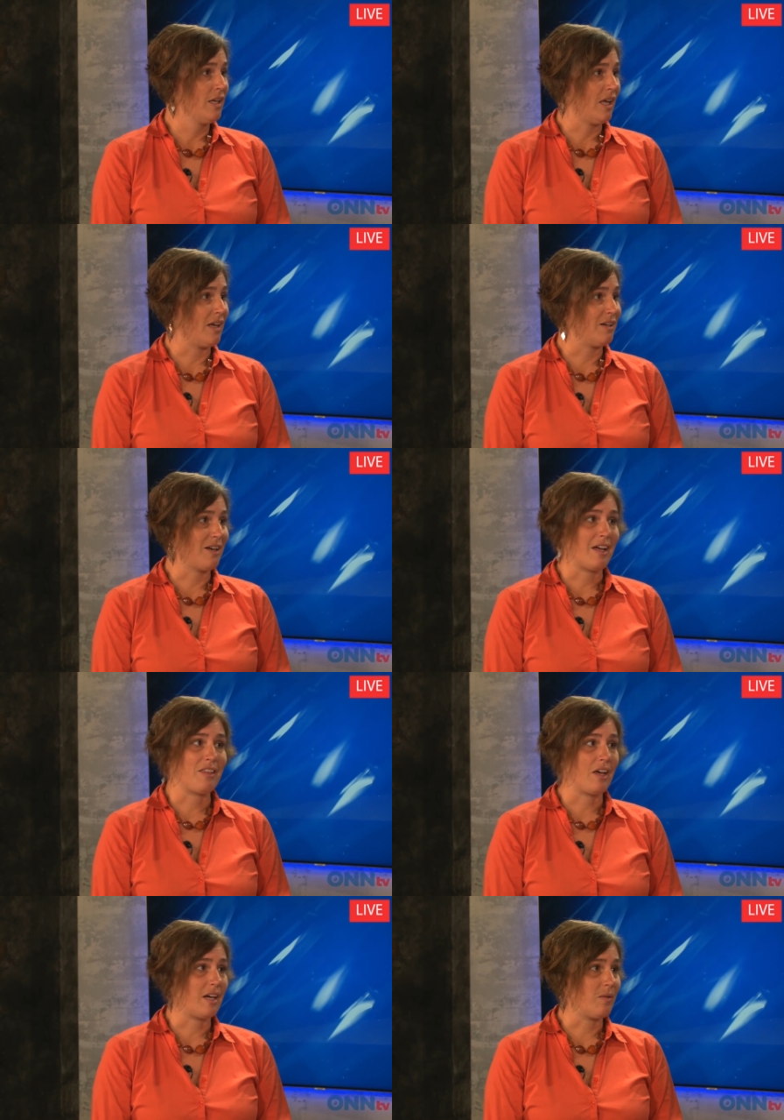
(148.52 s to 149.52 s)
And I
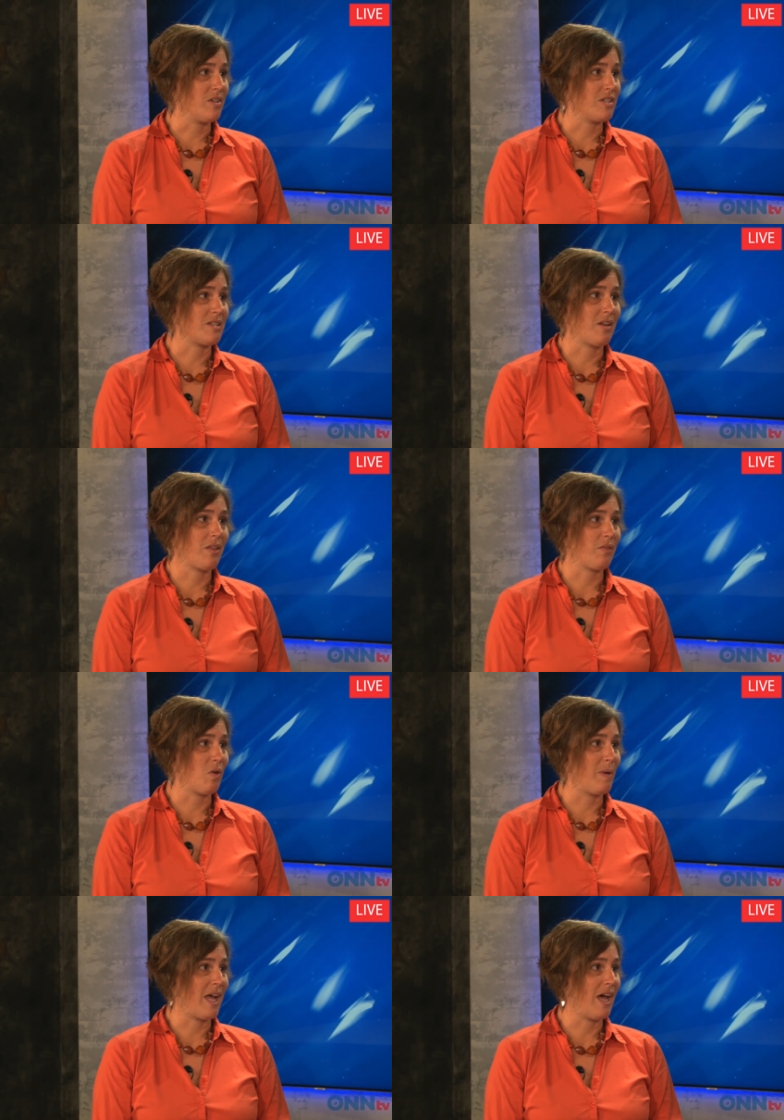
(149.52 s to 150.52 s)
thought I would just
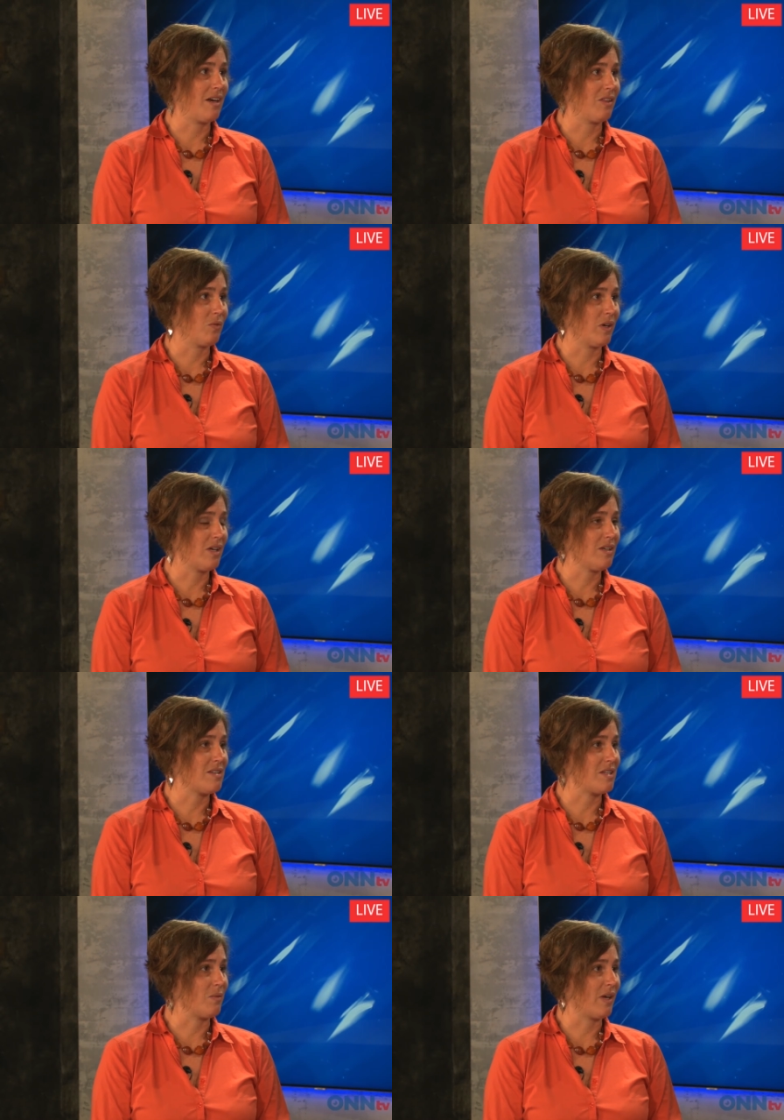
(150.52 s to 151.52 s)
throw my hat in the ring and
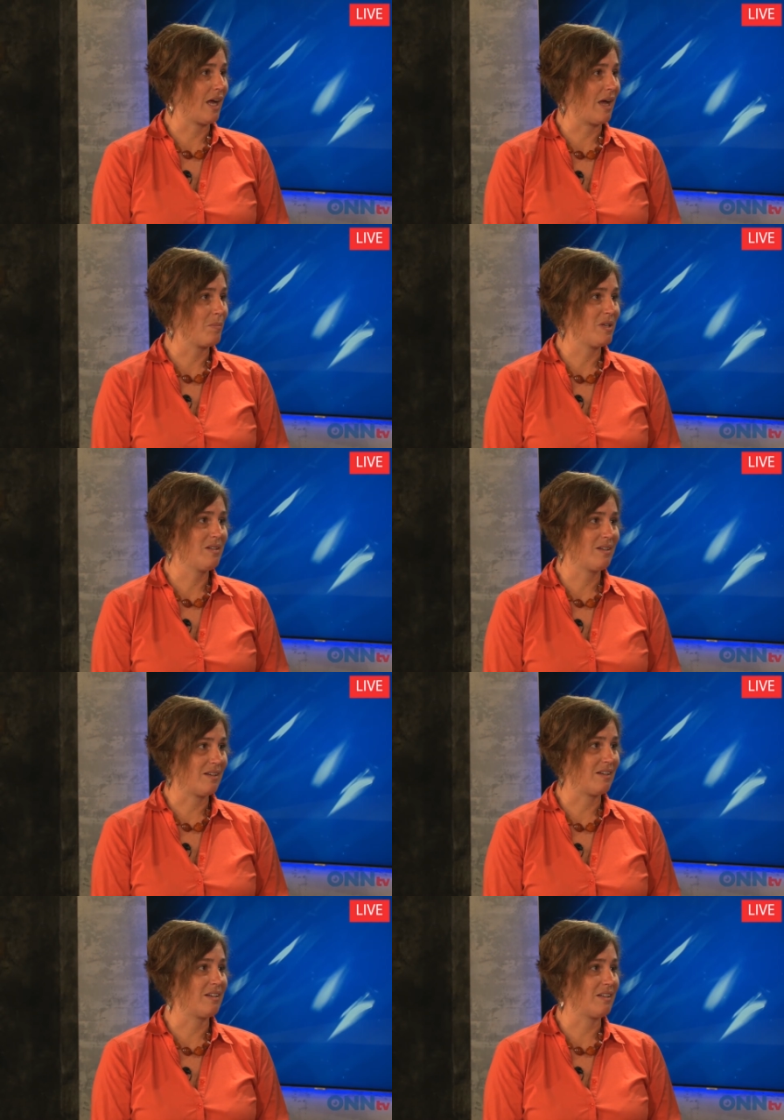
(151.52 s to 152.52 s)
see what happened,
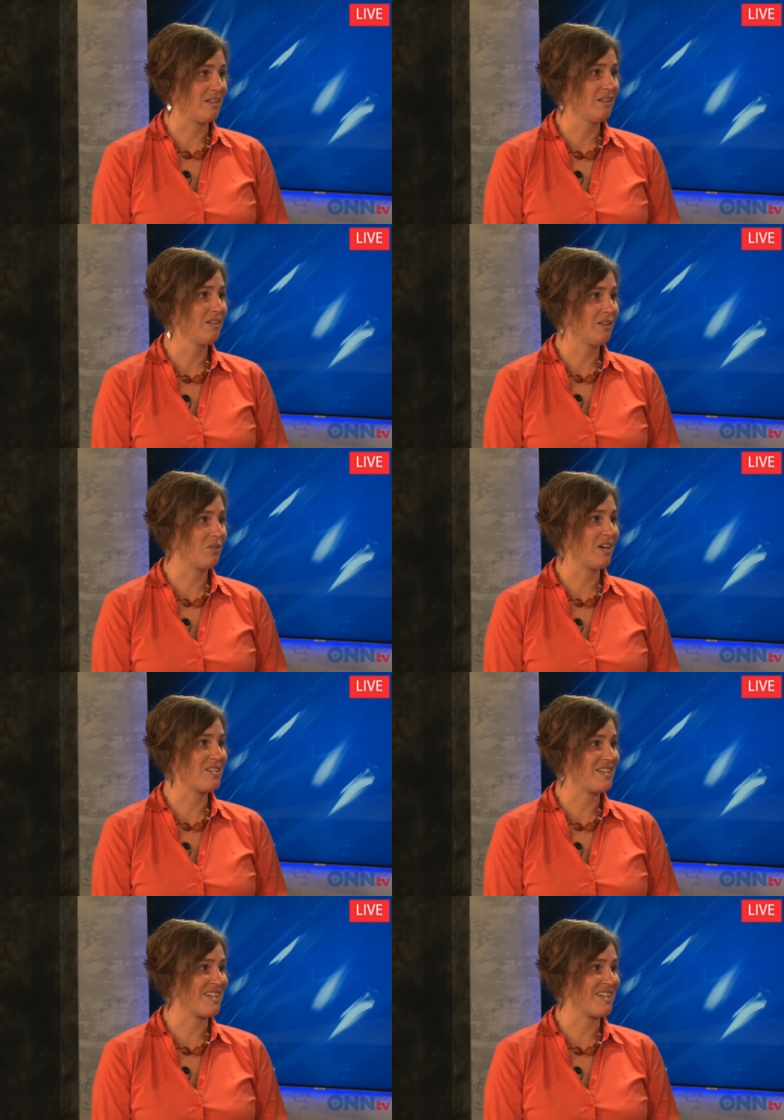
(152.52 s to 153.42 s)
and the rest is